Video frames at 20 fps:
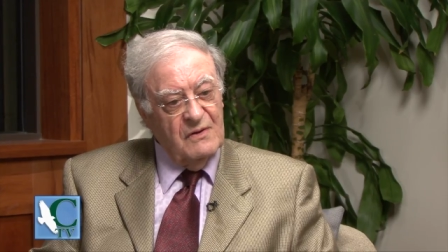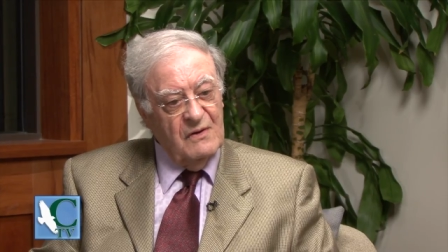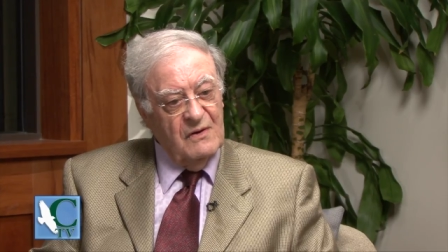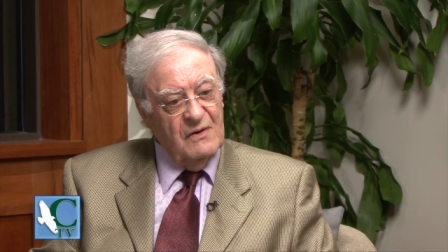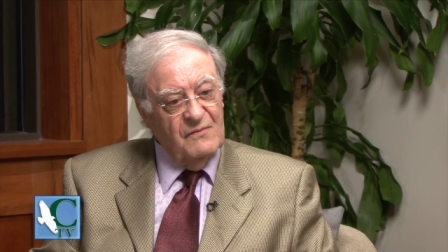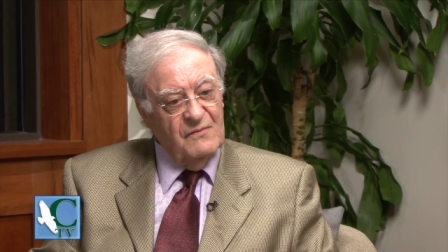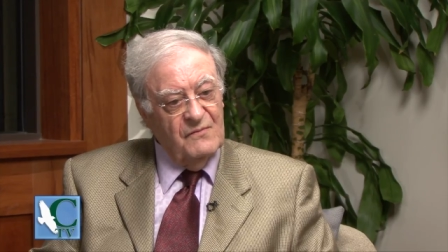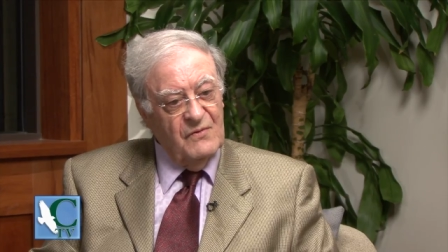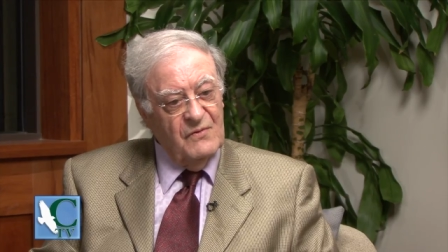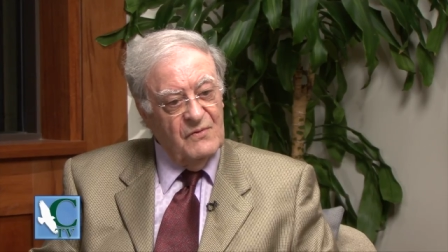
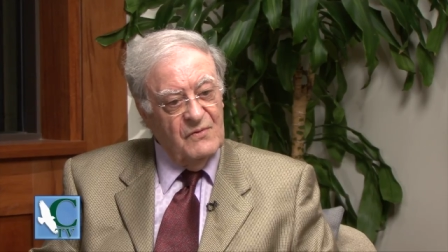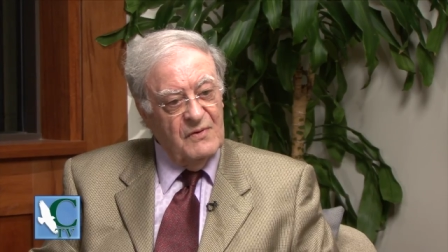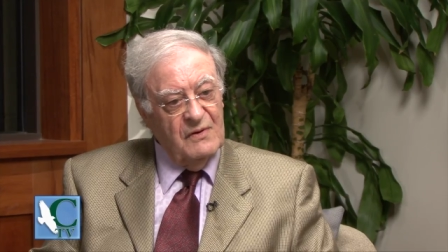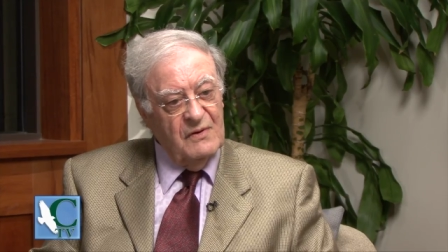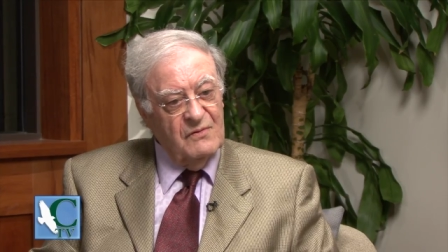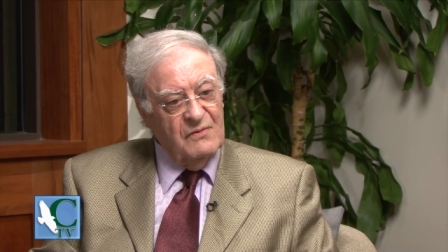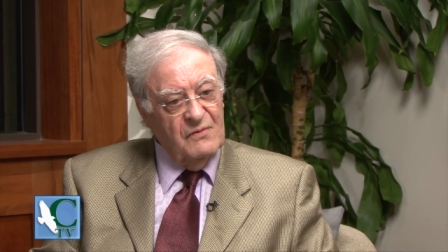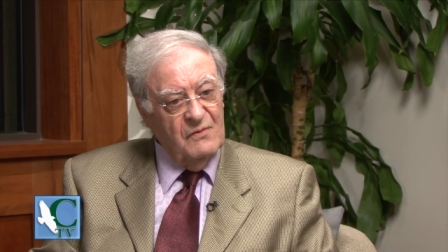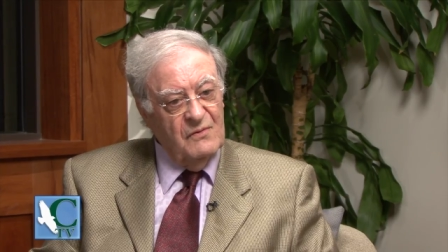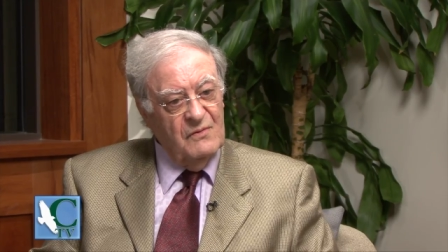of
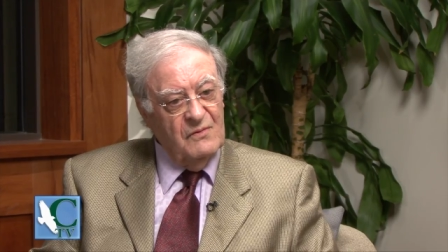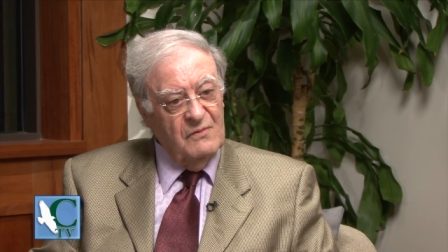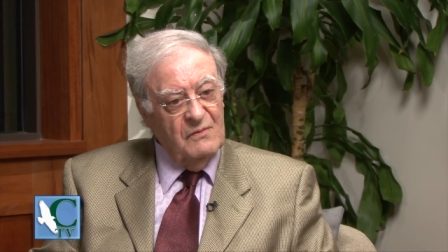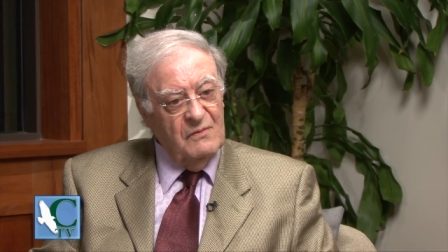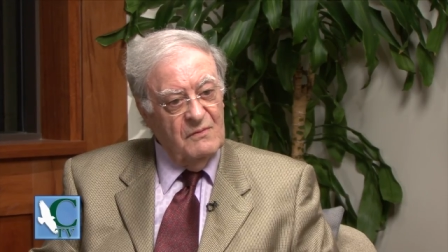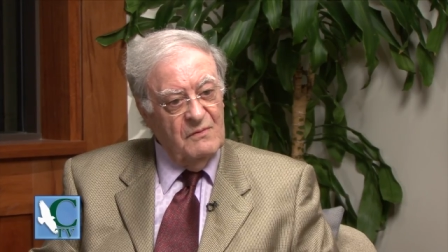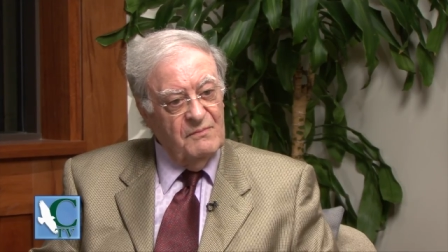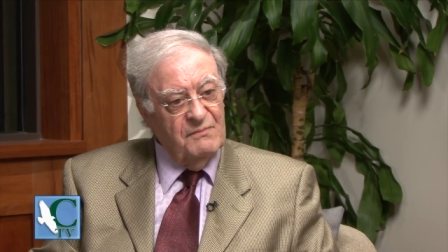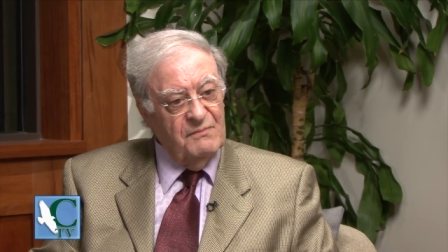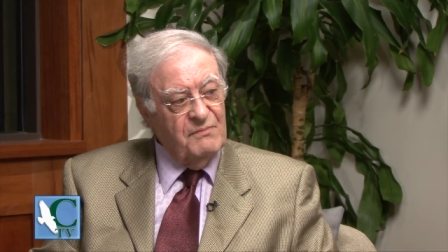going to
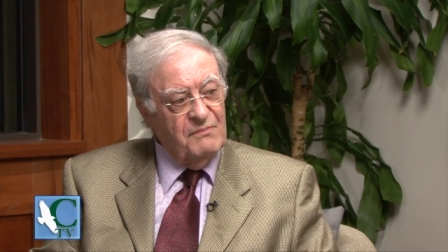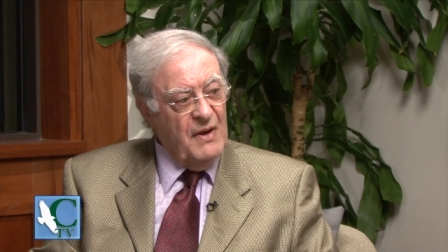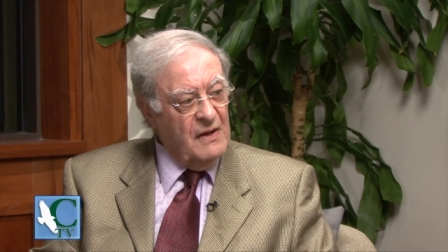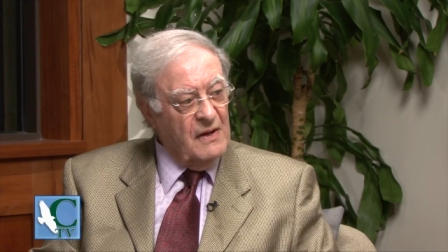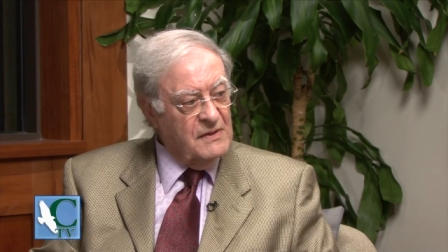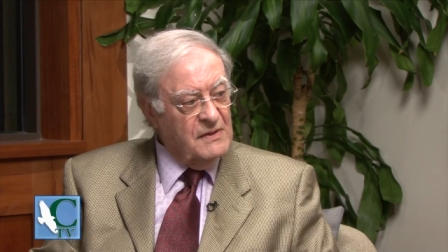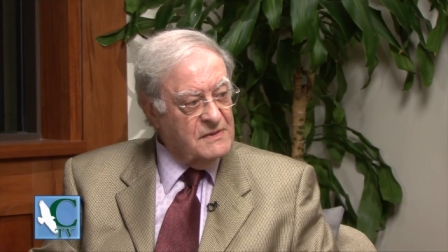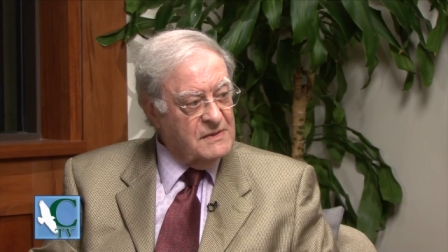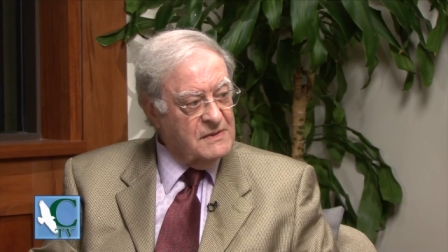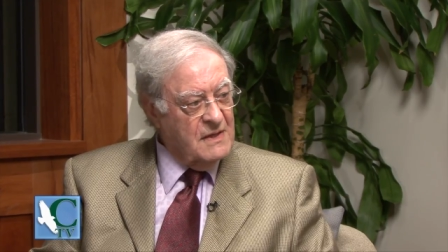
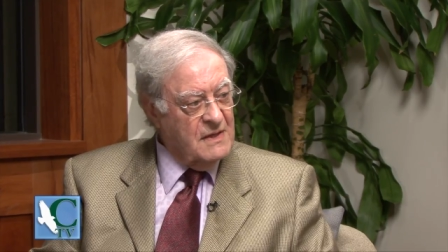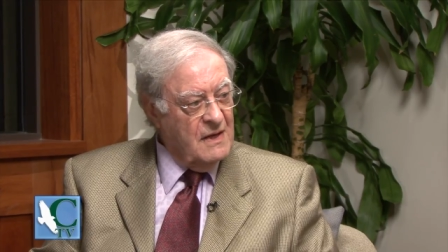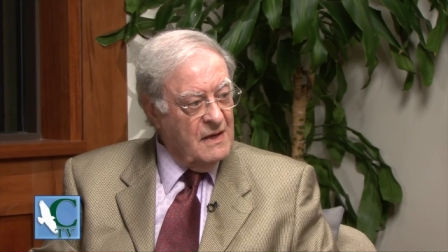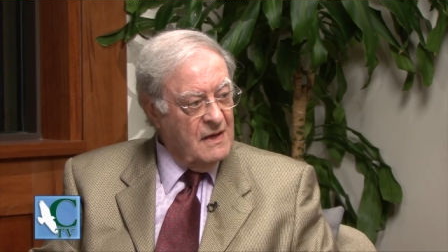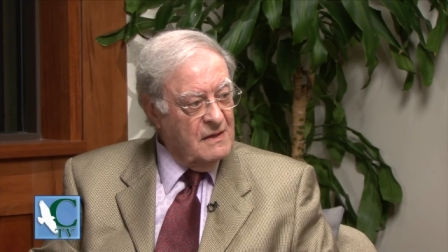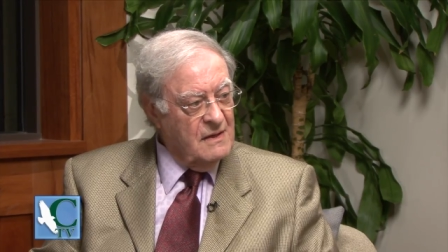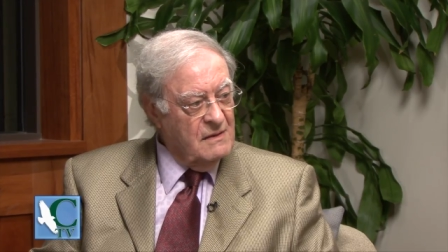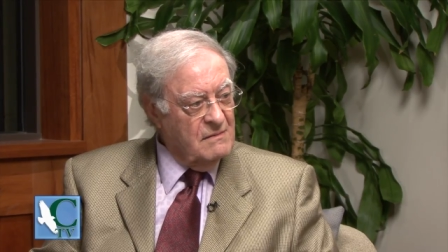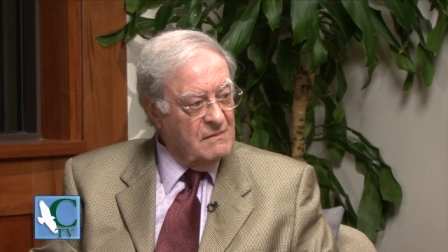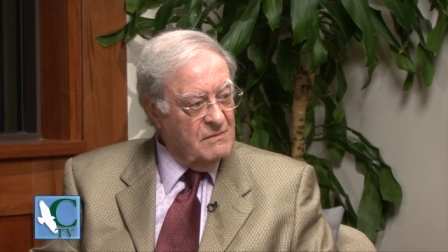Palestine,